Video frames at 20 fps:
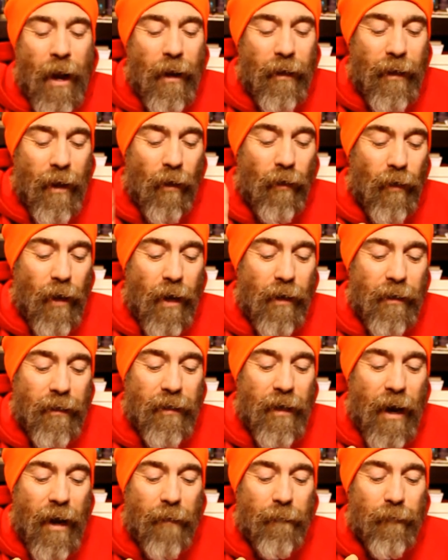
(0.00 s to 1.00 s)
Now, a lot of
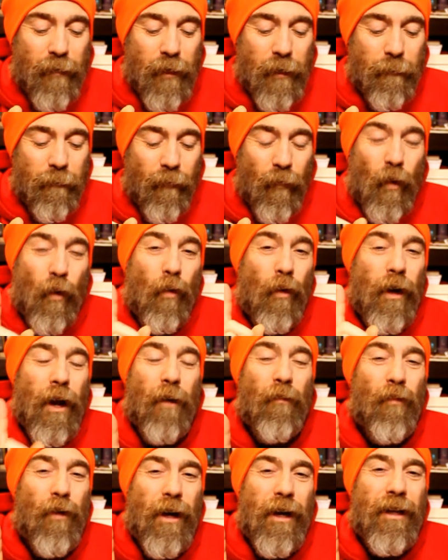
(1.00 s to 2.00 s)
times when
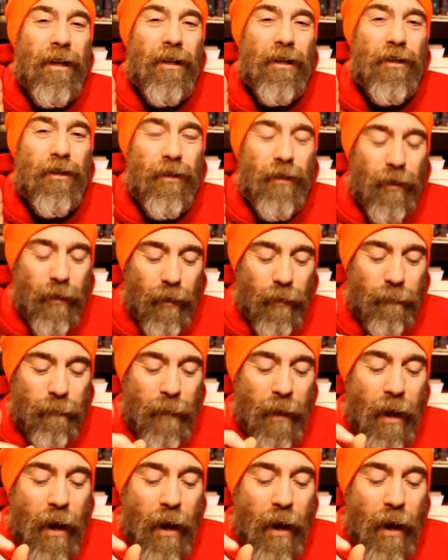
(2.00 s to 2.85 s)
I'm reading this to you,